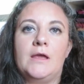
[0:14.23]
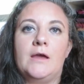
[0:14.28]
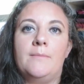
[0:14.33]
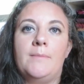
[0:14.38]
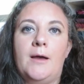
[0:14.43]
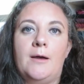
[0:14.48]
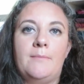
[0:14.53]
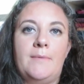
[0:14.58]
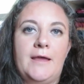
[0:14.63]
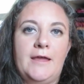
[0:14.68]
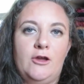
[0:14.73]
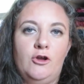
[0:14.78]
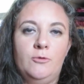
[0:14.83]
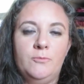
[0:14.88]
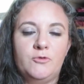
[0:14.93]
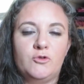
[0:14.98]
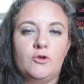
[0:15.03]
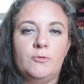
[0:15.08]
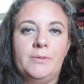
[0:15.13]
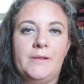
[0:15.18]
about my
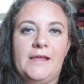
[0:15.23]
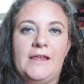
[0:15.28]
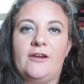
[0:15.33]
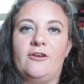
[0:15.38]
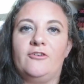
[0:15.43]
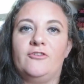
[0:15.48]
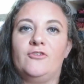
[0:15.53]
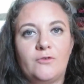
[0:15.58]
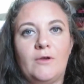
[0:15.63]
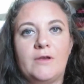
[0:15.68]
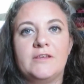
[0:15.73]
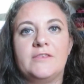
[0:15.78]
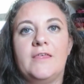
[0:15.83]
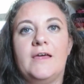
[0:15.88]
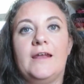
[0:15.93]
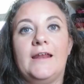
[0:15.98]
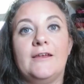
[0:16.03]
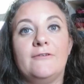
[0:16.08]
homeschool planner so I thought